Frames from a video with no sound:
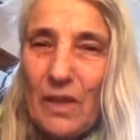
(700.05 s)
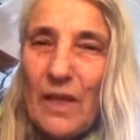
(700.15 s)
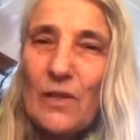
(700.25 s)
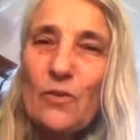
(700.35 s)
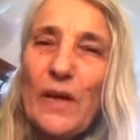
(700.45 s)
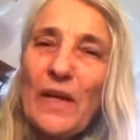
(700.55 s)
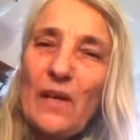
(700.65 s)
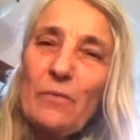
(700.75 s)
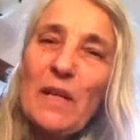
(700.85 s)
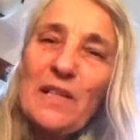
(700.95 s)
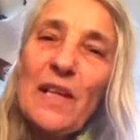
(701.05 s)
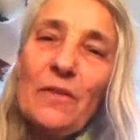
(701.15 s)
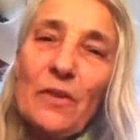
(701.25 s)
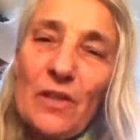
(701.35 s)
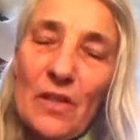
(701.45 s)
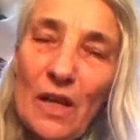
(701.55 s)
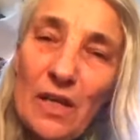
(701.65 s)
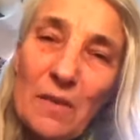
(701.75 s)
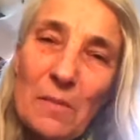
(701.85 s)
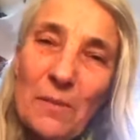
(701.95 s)
And do I give myself the
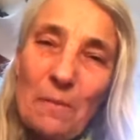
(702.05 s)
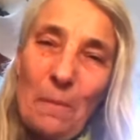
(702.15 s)
time